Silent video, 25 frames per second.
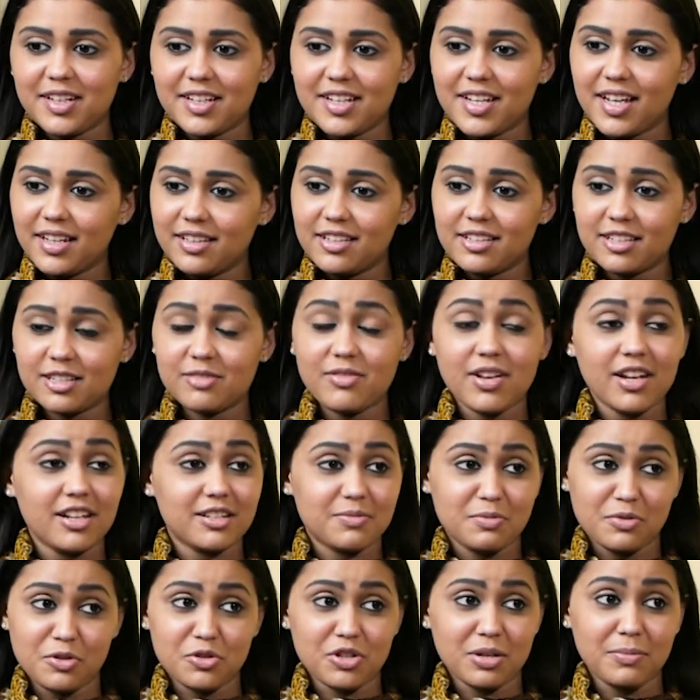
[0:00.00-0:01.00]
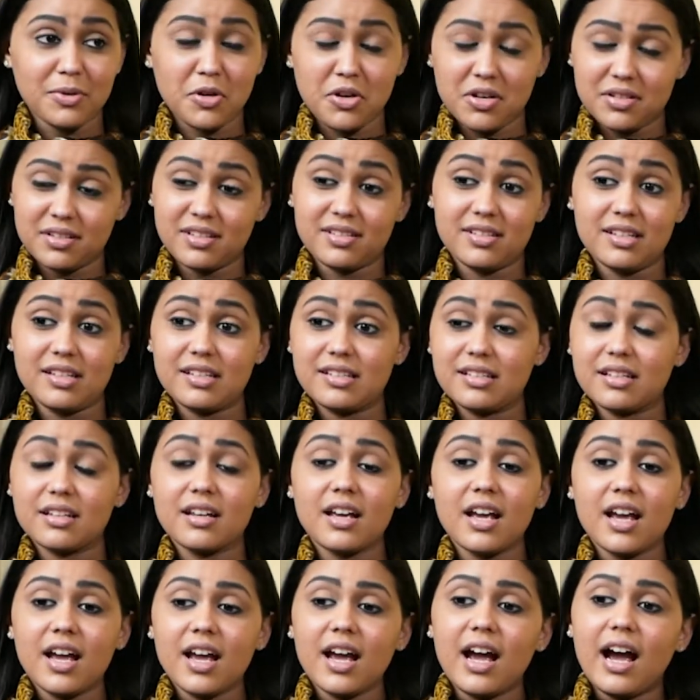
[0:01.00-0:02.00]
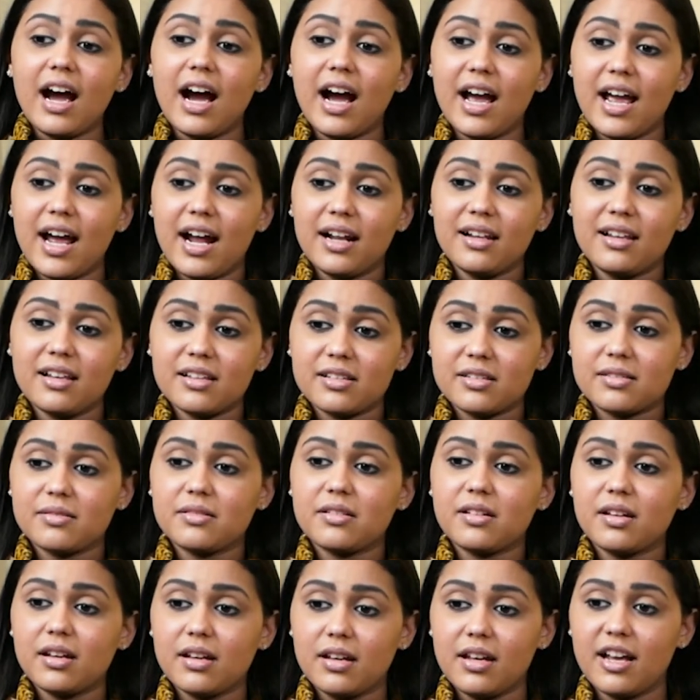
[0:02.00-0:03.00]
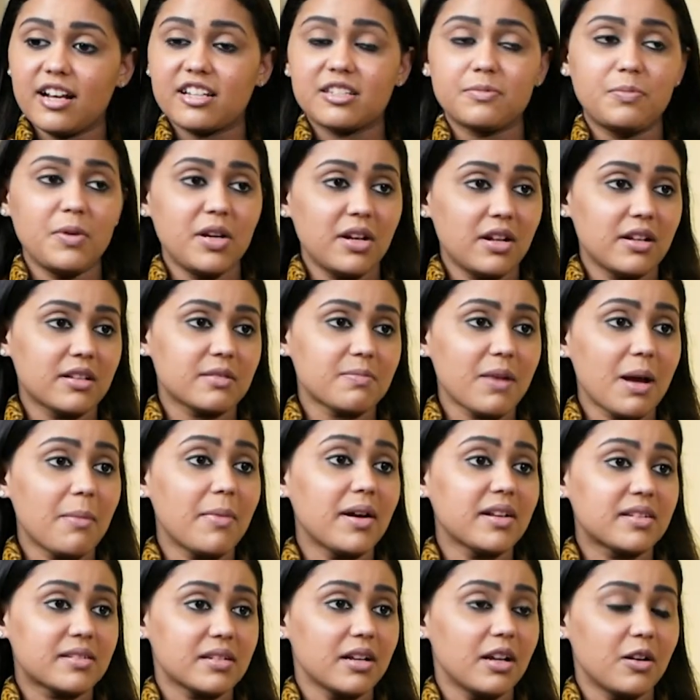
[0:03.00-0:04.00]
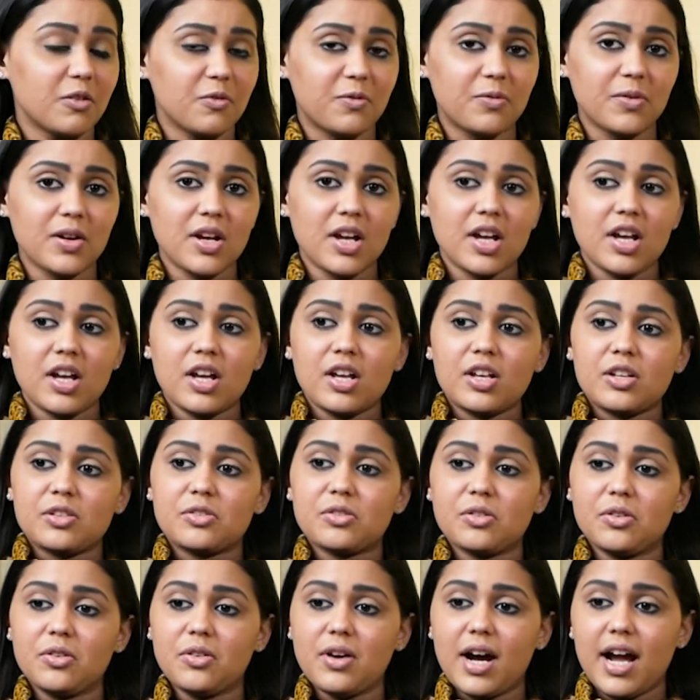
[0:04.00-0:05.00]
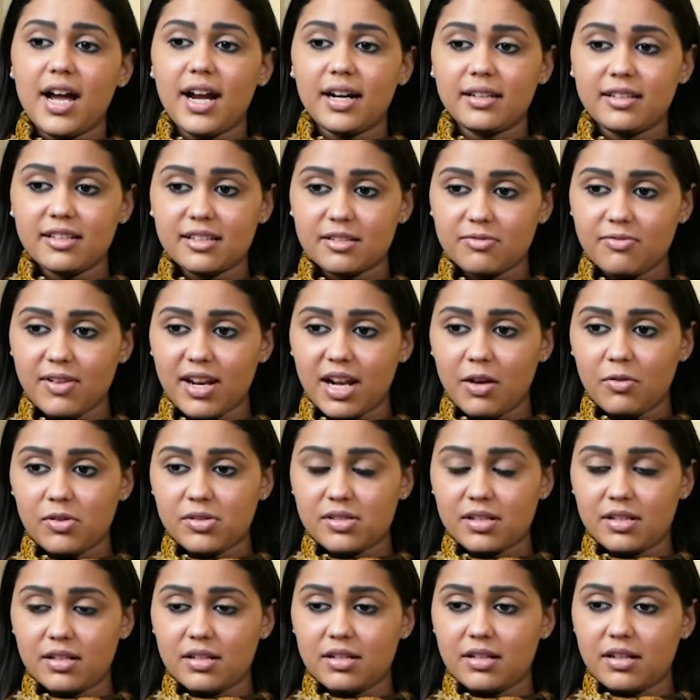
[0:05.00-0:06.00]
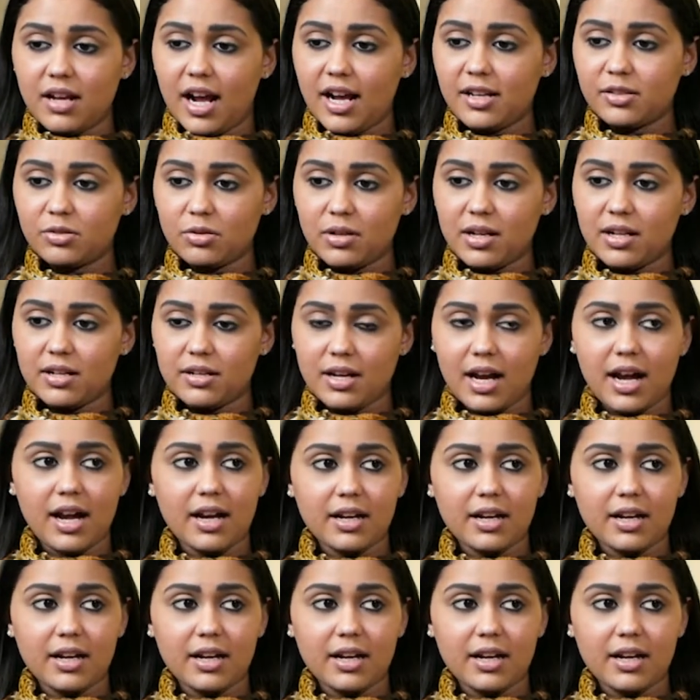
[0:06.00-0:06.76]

this is very spiritual, because I had this experience by myself. So I had this when I was in isolation.